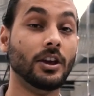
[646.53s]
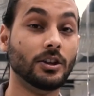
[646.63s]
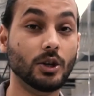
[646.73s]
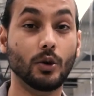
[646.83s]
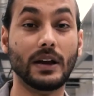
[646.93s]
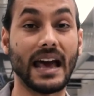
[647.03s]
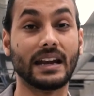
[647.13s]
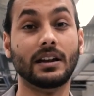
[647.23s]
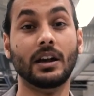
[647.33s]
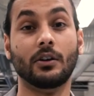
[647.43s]
You get
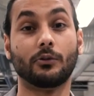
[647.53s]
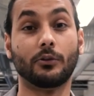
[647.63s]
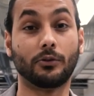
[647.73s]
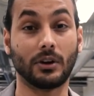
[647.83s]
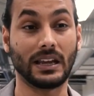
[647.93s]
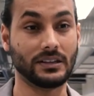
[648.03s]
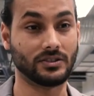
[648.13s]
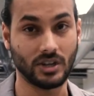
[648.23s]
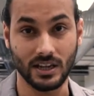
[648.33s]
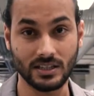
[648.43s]
it for free
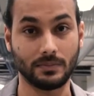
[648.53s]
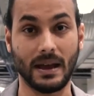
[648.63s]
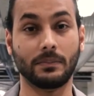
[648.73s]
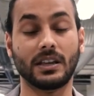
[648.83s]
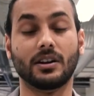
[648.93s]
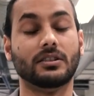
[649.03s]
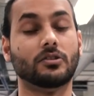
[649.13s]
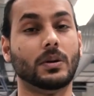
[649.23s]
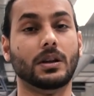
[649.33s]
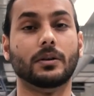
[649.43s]
just by being on
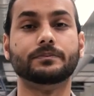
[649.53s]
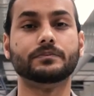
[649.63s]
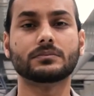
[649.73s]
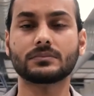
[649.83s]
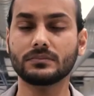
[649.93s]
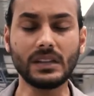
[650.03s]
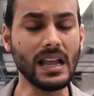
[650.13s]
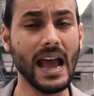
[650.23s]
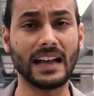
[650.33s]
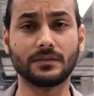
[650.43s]
this video
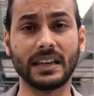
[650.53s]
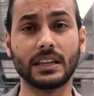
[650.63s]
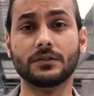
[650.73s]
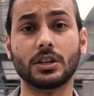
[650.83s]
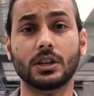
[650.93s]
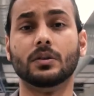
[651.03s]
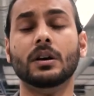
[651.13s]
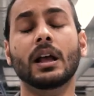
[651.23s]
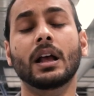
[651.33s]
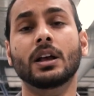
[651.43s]
as my gift to you.
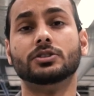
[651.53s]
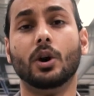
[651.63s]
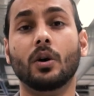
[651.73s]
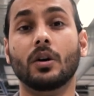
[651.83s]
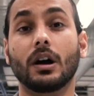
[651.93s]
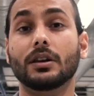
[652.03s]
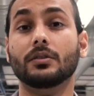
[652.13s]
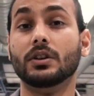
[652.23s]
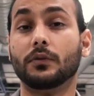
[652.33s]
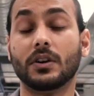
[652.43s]
So
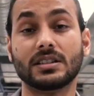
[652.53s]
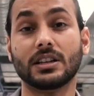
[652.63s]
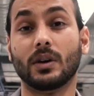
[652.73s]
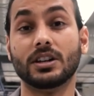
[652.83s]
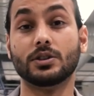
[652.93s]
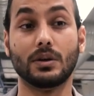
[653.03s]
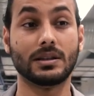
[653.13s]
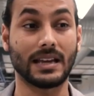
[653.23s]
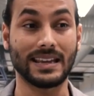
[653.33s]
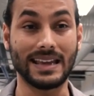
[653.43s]
the first thing you want to do
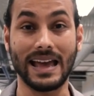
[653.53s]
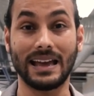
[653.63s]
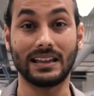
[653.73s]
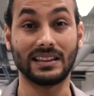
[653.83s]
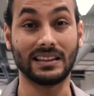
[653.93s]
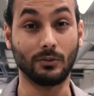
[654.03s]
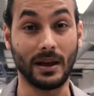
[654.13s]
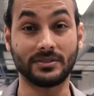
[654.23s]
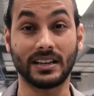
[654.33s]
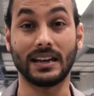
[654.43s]
is like get the
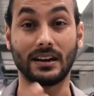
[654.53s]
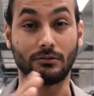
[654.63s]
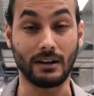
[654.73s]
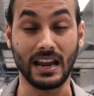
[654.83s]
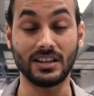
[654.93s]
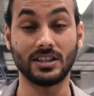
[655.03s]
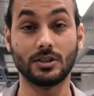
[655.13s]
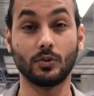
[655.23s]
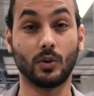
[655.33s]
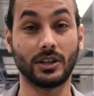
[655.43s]
website, arrange
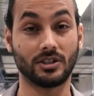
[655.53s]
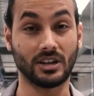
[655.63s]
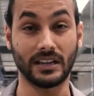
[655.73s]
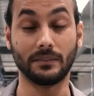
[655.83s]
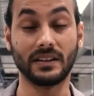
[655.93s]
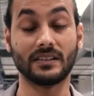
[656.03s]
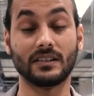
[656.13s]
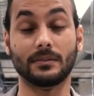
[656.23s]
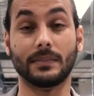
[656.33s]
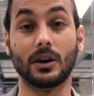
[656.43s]
it to what your trucking
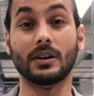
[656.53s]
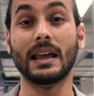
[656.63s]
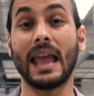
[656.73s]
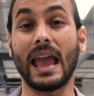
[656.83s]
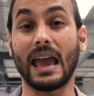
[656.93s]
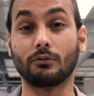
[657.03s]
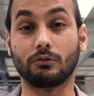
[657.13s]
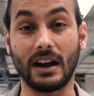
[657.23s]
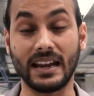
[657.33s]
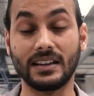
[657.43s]
business is about,
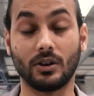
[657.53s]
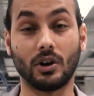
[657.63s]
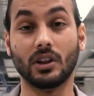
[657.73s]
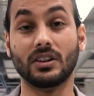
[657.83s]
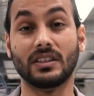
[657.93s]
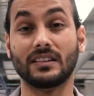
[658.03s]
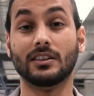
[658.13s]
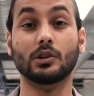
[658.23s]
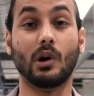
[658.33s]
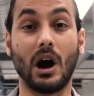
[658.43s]
and write down all the things
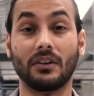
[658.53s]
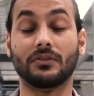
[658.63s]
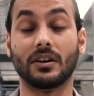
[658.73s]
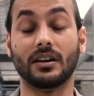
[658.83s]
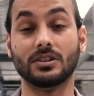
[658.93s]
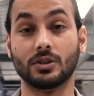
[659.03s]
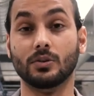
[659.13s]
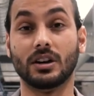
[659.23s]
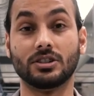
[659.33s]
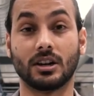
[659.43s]
that you offer
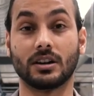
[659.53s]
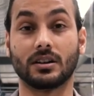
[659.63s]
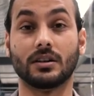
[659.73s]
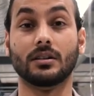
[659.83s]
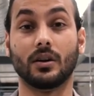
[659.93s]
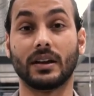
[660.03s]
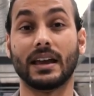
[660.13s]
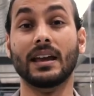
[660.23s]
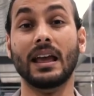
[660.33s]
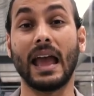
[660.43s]
to a trucker, okay?